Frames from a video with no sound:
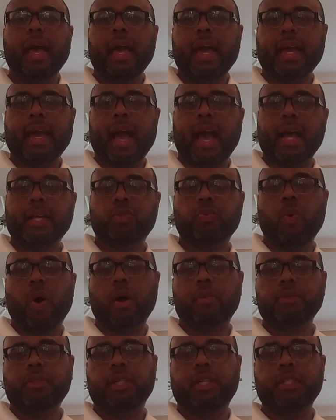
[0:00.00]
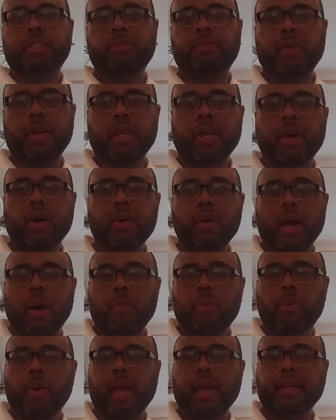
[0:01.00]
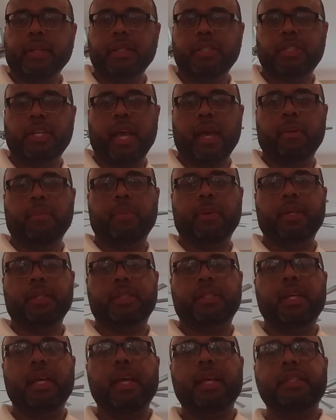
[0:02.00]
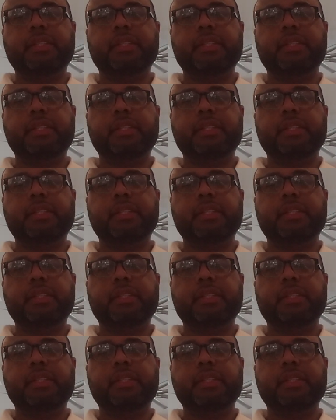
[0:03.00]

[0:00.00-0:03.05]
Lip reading: Hey guys, welcome to this video. I'm Randy Chambliss,